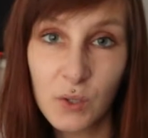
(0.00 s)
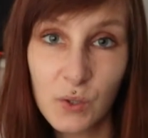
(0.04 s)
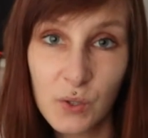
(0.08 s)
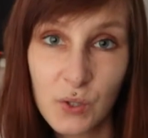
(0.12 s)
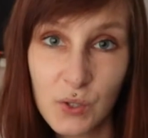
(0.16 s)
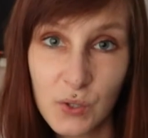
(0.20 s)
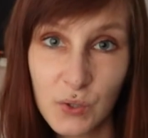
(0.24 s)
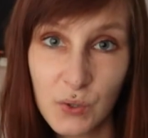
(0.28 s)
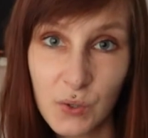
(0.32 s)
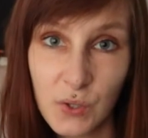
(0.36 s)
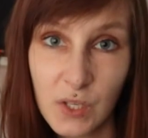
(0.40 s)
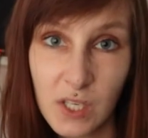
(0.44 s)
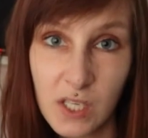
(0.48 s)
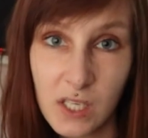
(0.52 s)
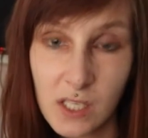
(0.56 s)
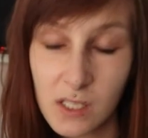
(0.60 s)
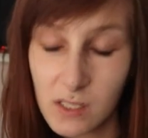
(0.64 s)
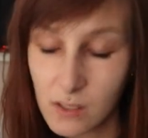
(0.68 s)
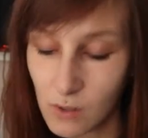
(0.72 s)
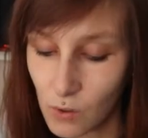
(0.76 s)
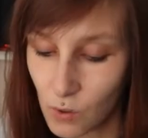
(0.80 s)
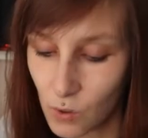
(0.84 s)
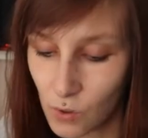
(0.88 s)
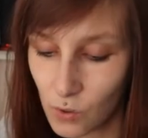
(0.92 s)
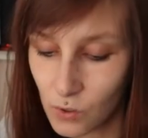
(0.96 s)
or 2 years
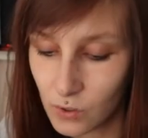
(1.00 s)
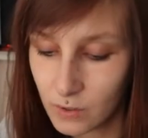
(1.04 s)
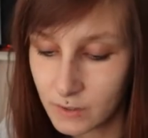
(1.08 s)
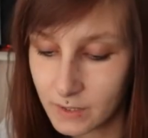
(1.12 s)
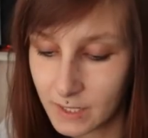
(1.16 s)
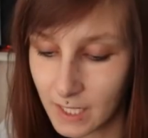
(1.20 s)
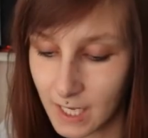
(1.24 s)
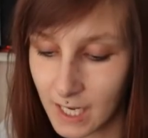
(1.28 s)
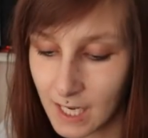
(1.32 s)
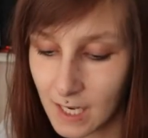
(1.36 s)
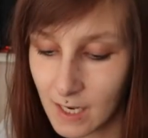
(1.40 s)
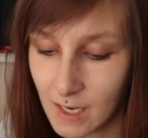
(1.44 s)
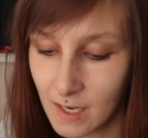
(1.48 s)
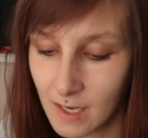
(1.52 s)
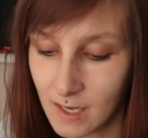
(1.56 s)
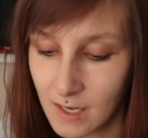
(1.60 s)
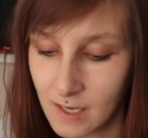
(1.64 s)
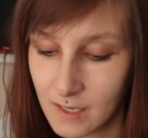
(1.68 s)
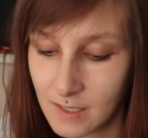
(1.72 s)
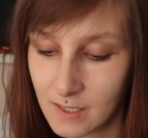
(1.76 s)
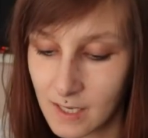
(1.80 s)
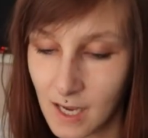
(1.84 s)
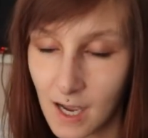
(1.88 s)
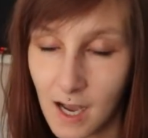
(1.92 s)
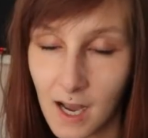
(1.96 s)
old
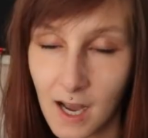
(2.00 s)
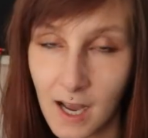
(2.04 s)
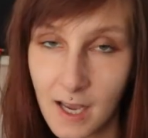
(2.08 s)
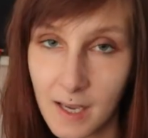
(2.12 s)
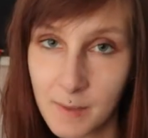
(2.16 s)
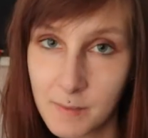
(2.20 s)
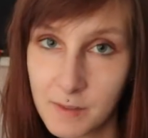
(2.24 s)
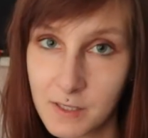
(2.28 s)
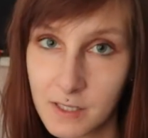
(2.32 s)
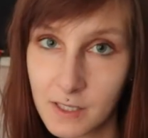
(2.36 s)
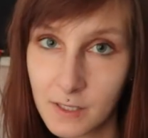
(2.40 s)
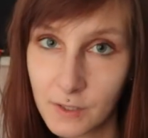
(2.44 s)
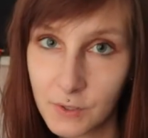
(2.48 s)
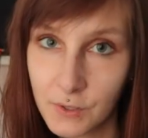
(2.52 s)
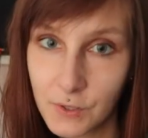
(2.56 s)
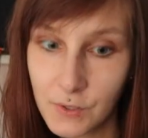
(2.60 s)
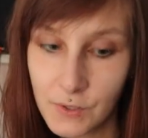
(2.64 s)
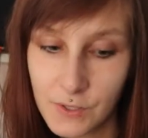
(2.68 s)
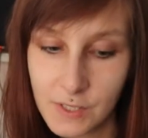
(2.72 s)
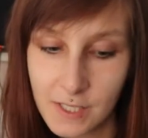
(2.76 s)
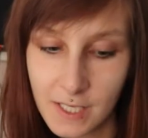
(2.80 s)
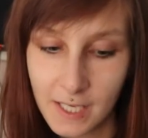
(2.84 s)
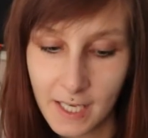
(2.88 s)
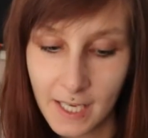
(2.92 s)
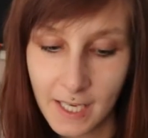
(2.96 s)
and I'm still
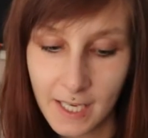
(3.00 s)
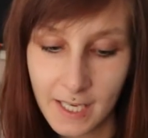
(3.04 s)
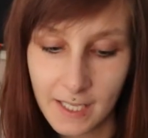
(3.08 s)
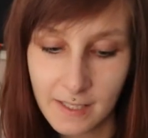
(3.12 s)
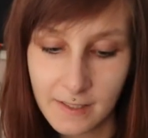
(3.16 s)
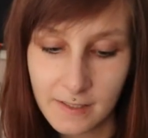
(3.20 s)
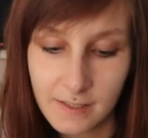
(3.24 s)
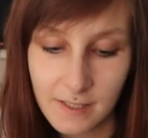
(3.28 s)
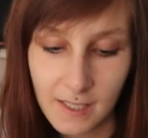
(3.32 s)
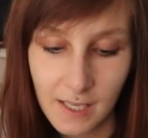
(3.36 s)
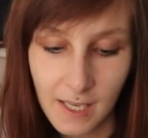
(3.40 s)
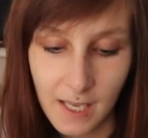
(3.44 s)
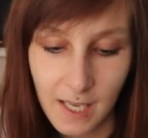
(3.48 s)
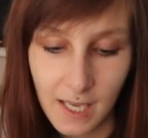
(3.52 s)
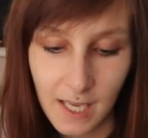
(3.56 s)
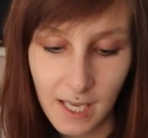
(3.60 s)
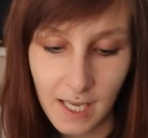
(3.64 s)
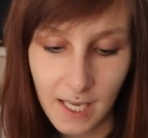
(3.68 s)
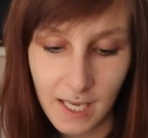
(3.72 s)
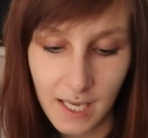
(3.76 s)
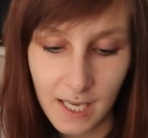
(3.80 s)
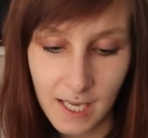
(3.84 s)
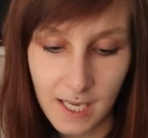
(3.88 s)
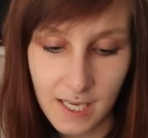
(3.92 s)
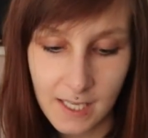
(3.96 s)
using it.
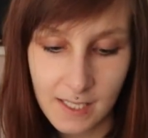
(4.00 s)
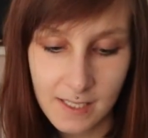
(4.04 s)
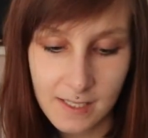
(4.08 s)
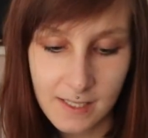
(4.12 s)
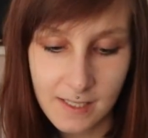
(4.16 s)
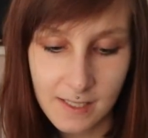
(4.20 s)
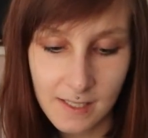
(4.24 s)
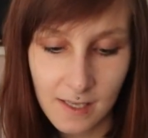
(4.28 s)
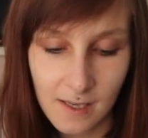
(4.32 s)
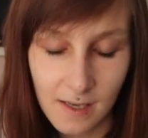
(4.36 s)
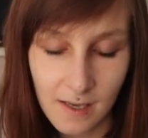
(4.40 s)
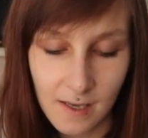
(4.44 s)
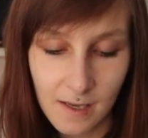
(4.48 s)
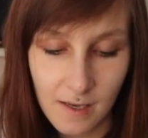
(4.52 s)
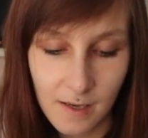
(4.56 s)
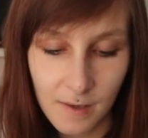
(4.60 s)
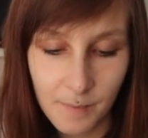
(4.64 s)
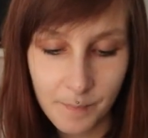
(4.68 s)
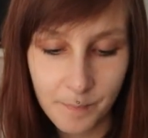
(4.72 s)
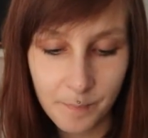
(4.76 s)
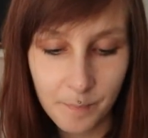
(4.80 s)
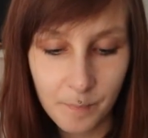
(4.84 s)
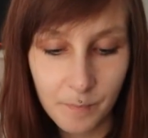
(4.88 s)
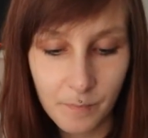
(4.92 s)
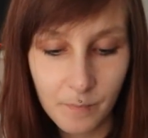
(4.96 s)
It's
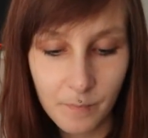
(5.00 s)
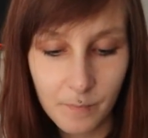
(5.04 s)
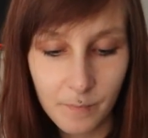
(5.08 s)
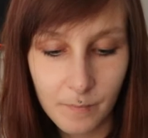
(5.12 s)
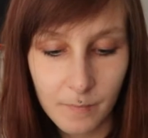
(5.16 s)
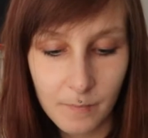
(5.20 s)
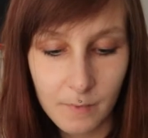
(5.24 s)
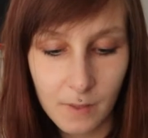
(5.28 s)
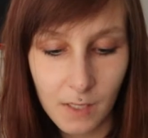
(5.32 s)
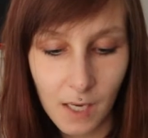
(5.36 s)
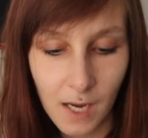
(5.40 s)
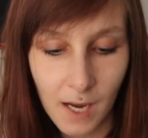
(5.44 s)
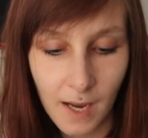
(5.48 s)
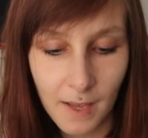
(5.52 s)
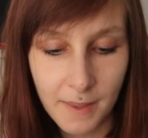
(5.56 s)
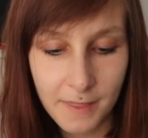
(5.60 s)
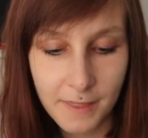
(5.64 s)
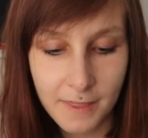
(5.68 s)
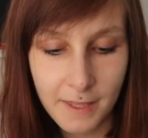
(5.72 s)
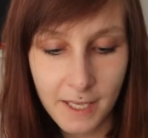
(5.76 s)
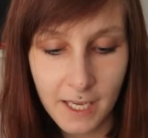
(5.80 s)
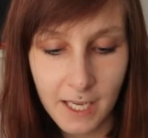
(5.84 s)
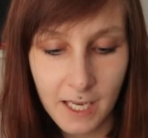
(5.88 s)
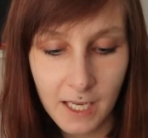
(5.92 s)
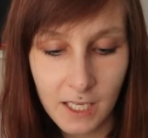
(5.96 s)
I
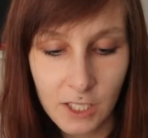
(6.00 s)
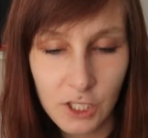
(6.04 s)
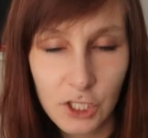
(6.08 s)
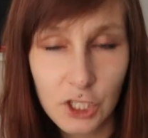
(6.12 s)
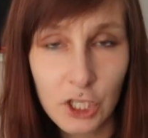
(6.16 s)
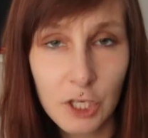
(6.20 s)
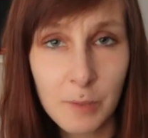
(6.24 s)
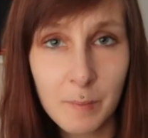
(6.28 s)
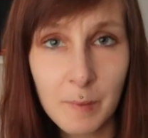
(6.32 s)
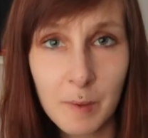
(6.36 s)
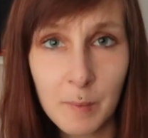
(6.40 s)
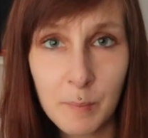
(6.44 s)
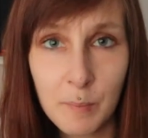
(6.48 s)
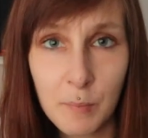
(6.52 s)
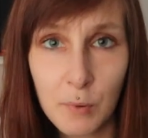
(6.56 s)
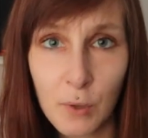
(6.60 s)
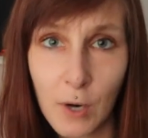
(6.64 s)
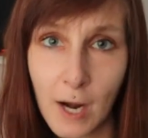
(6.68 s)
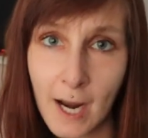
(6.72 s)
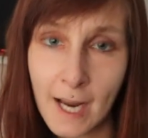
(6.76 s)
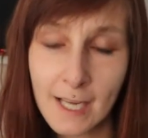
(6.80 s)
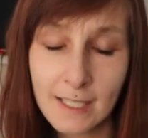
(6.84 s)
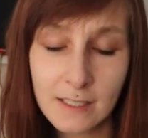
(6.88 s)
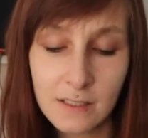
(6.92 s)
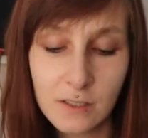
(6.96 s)
think German
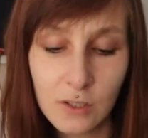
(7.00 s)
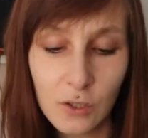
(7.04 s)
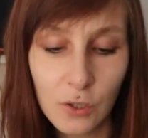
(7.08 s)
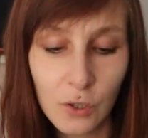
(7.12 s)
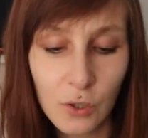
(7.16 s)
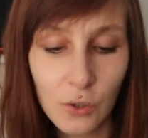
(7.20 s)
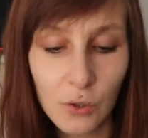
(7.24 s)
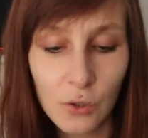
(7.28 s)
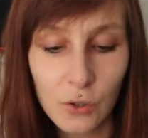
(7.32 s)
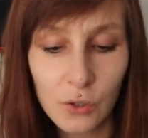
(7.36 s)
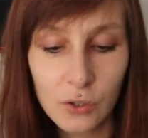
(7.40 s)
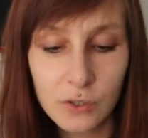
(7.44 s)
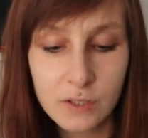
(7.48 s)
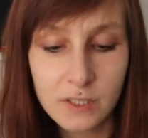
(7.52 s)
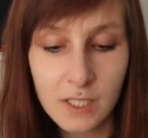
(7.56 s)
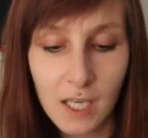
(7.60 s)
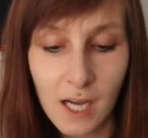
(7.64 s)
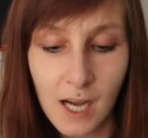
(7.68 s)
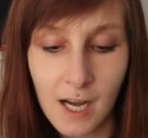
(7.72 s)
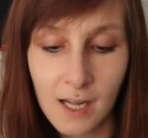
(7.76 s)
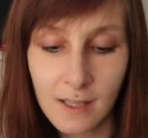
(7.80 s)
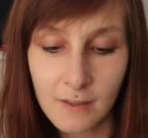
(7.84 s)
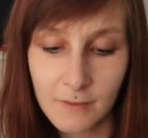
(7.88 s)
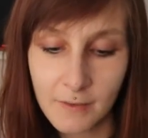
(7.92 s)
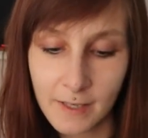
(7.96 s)
brand called
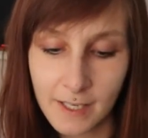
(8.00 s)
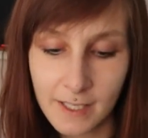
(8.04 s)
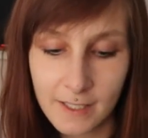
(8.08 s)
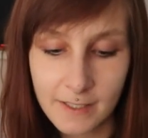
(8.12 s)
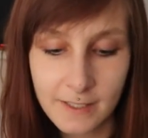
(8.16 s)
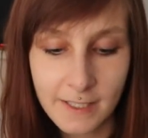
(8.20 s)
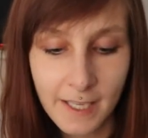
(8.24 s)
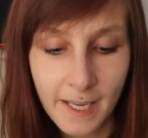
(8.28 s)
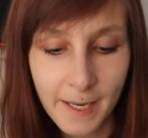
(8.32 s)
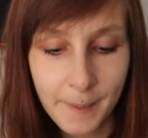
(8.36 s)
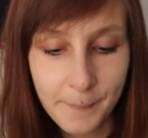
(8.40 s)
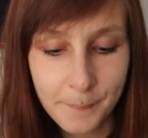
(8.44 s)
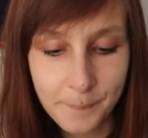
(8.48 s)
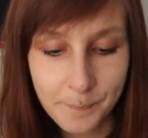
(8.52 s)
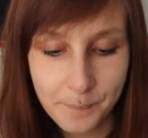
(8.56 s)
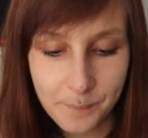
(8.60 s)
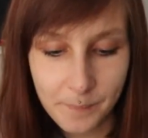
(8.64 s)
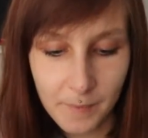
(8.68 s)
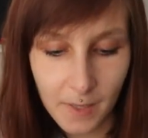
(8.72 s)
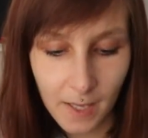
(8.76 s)
Alverde,